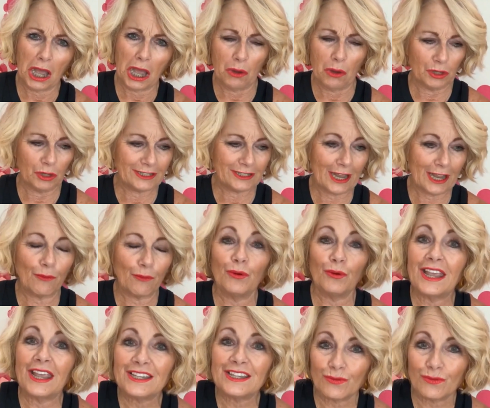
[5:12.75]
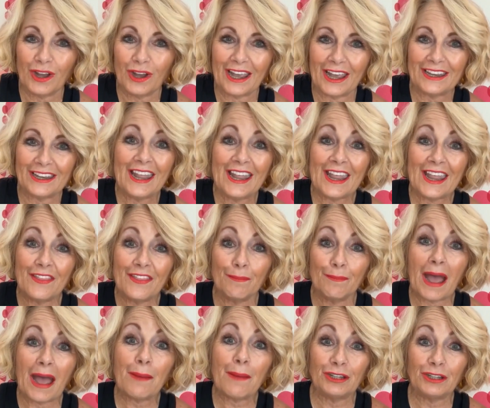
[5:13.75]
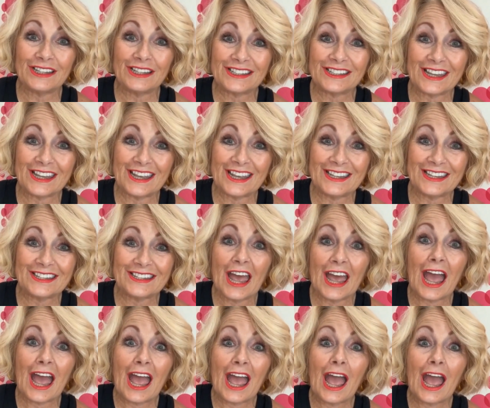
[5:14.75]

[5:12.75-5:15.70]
I don't want to say, well, guess what? In the Bible, it says,